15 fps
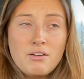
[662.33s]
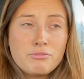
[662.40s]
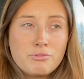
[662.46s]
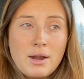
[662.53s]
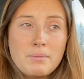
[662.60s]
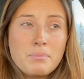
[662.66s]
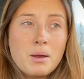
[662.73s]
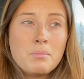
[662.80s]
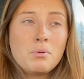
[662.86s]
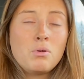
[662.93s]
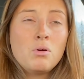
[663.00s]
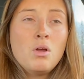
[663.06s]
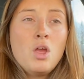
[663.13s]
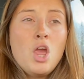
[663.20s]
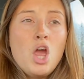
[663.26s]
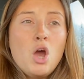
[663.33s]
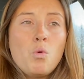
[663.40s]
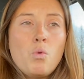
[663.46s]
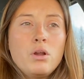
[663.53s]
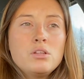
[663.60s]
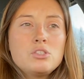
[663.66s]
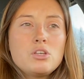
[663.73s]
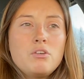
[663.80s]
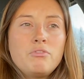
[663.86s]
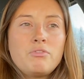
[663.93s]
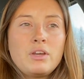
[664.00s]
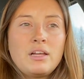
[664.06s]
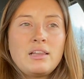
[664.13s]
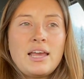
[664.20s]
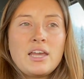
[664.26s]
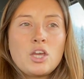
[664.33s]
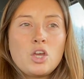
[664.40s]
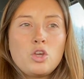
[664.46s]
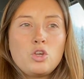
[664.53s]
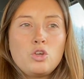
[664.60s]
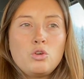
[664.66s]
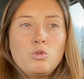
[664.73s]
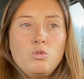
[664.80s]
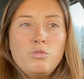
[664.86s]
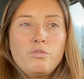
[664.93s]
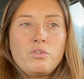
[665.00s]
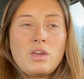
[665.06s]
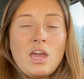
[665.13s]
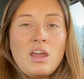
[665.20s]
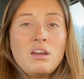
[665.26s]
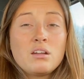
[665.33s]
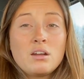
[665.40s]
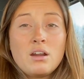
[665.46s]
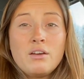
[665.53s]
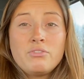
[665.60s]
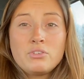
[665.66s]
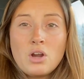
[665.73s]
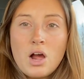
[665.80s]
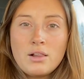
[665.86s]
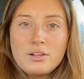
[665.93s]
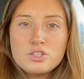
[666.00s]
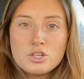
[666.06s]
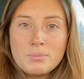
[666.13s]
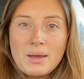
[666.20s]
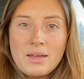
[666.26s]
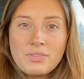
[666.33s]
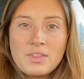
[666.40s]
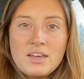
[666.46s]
RedBubble, once you feel like you've gained enough knowledge about